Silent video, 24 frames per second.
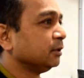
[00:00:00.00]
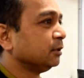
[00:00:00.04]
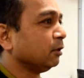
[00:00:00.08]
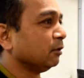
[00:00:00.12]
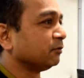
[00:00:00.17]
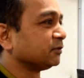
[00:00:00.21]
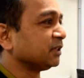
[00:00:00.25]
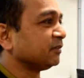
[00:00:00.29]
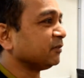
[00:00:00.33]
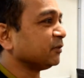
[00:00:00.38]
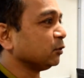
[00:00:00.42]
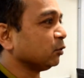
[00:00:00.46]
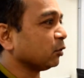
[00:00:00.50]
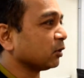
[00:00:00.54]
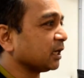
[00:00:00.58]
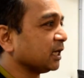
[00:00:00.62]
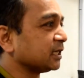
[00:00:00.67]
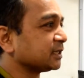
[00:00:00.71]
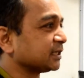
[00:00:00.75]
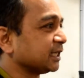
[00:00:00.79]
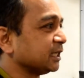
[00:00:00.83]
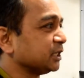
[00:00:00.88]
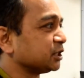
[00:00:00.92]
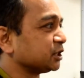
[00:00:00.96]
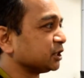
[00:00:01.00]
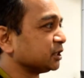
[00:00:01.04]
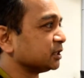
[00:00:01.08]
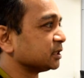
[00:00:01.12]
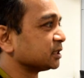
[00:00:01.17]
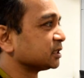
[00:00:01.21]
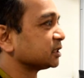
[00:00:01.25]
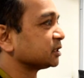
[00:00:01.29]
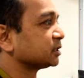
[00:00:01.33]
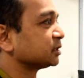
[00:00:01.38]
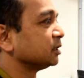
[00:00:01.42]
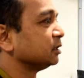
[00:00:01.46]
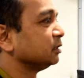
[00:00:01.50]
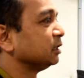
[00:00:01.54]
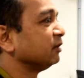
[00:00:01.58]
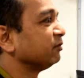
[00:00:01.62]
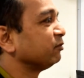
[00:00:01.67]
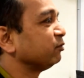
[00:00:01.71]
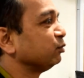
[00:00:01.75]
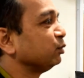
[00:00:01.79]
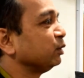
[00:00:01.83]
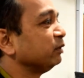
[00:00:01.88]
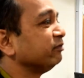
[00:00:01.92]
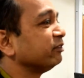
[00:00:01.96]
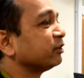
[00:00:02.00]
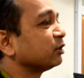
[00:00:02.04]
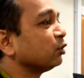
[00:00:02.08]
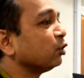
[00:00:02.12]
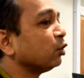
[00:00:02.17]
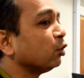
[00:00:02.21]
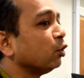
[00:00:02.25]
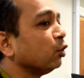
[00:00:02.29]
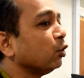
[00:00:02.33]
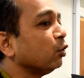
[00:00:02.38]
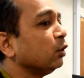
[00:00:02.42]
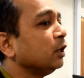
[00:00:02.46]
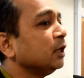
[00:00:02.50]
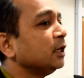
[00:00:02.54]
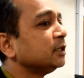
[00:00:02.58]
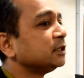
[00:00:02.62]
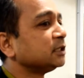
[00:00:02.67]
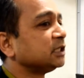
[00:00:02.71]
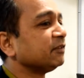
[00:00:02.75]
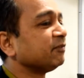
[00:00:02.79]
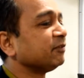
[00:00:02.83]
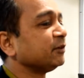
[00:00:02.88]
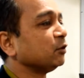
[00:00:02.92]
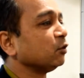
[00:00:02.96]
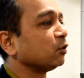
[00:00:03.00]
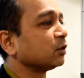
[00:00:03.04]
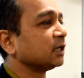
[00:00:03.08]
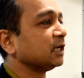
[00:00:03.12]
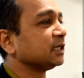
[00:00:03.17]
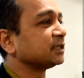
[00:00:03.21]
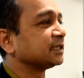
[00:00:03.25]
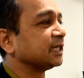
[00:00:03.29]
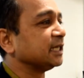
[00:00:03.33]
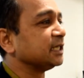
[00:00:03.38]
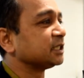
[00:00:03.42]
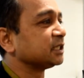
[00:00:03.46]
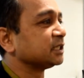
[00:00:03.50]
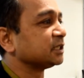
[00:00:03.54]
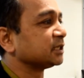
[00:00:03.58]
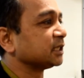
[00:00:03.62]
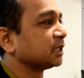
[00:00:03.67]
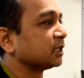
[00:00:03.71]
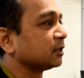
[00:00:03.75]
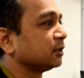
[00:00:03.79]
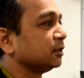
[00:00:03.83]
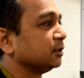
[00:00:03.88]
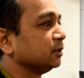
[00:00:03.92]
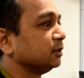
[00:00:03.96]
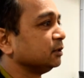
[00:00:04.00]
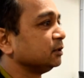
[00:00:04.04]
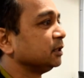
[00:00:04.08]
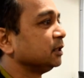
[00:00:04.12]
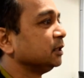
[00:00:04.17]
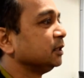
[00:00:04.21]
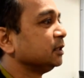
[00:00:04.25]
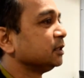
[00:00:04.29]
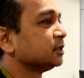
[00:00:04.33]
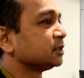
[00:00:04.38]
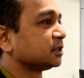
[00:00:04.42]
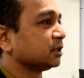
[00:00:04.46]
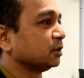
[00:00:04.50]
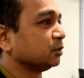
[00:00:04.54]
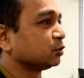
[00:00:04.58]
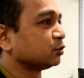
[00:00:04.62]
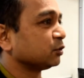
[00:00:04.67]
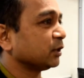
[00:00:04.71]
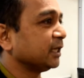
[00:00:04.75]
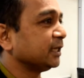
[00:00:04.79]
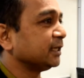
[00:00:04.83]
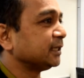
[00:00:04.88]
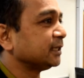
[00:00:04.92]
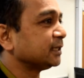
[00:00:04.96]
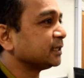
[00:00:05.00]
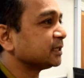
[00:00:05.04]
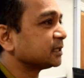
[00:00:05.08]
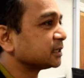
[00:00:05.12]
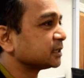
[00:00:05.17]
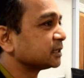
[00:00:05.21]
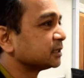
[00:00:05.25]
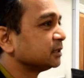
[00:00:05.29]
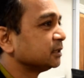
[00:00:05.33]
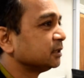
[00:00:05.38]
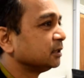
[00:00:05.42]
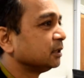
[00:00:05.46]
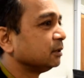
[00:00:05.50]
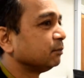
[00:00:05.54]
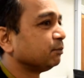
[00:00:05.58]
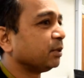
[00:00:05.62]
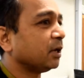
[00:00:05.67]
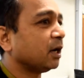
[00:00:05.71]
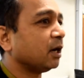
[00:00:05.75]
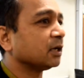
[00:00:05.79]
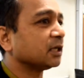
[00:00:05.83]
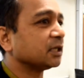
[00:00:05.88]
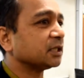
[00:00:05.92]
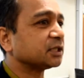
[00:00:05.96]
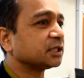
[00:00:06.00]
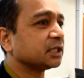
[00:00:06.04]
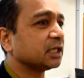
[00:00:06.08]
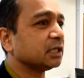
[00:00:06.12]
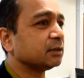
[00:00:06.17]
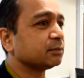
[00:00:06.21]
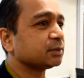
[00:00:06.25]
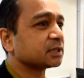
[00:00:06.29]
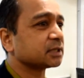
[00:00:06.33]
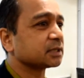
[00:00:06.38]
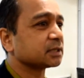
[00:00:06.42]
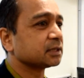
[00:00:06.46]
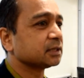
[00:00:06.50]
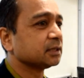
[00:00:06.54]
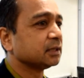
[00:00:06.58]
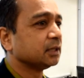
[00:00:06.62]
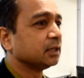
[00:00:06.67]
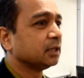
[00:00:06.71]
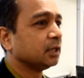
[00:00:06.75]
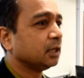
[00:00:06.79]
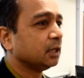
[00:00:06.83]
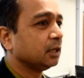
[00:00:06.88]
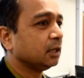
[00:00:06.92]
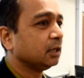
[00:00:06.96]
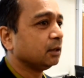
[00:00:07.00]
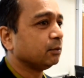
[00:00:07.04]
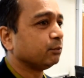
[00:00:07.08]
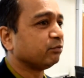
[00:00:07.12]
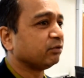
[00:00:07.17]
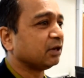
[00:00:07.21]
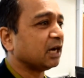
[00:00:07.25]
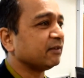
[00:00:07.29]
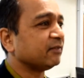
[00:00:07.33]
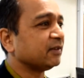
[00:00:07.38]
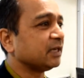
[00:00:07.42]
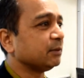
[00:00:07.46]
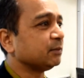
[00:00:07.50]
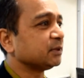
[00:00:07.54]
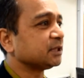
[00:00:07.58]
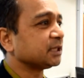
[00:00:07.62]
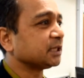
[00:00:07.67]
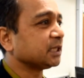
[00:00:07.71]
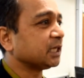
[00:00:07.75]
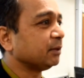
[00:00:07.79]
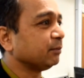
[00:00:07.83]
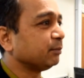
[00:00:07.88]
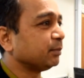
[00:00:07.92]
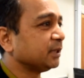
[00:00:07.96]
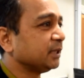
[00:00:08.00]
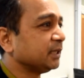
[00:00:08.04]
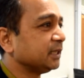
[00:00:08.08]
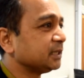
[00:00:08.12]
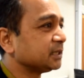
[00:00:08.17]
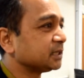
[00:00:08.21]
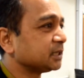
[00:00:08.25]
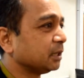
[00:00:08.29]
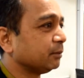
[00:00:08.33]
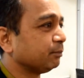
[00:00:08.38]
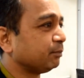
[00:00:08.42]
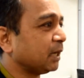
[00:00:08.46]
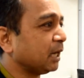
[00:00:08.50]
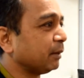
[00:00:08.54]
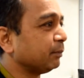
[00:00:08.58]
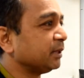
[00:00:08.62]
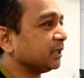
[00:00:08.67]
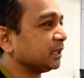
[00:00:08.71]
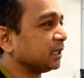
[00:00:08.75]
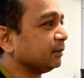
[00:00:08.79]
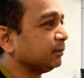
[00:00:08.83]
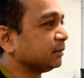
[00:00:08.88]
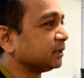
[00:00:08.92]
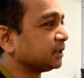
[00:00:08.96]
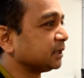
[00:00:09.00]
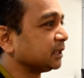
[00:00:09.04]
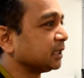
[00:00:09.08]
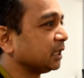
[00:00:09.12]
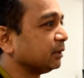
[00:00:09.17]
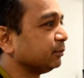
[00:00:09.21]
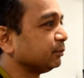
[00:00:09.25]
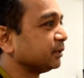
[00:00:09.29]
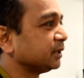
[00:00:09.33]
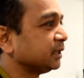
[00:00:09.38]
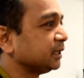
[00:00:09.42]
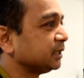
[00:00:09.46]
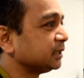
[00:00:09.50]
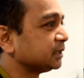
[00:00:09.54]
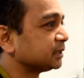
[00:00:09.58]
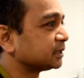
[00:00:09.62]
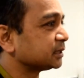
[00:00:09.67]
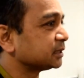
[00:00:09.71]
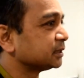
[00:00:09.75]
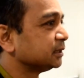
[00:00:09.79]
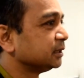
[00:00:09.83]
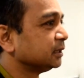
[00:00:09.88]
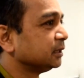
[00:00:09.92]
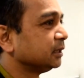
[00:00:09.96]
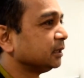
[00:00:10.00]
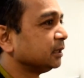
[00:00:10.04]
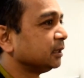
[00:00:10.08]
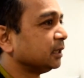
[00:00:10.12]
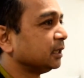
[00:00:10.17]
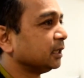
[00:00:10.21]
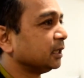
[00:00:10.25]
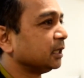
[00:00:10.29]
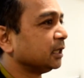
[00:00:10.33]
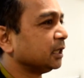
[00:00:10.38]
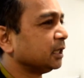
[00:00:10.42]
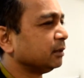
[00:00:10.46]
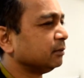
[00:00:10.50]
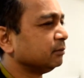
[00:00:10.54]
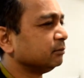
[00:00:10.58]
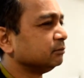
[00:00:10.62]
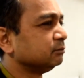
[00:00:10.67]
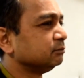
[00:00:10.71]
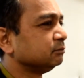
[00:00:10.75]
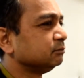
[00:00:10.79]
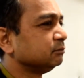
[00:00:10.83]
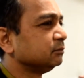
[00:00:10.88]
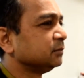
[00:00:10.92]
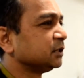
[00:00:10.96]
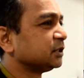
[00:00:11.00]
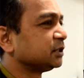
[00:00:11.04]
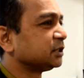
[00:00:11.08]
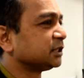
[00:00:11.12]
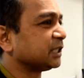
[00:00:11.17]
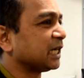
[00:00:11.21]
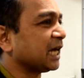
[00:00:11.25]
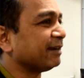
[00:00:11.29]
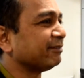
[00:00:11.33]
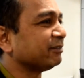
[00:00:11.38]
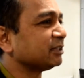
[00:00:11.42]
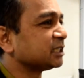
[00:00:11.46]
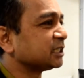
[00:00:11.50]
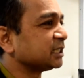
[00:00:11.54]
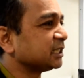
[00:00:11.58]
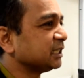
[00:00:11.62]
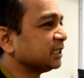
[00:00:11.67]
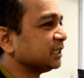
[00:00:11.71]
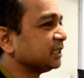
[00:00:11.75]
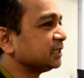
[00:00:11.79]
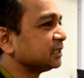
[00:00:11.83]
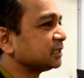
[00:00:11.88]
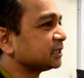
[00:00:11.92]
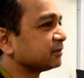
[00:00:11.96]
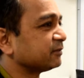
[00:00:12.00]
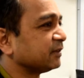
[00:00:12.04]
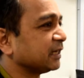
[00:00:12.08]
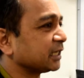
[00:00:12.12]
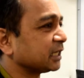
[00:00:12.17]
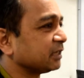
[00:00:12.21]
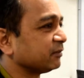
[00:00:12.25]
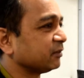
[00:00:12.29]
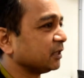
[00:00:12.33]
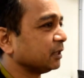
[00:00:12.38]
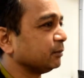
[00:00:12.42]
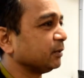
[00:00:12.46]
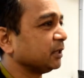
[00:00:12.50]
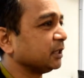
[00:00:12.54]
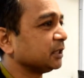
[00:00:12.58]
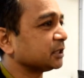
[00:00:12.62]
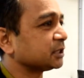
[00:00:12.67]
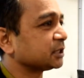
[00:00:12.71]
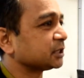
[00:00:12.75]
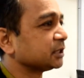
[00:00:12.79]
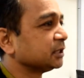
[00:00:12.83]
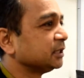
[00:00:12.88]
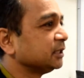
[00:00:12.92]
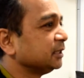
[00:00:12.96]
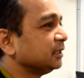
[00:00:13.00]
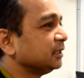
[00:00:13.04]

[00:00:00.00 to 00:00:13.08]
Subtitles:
of different organisations. So if we recall, different organisations include sole traders, partnerships, private limited companies, public limited companies, charities, thank you very much,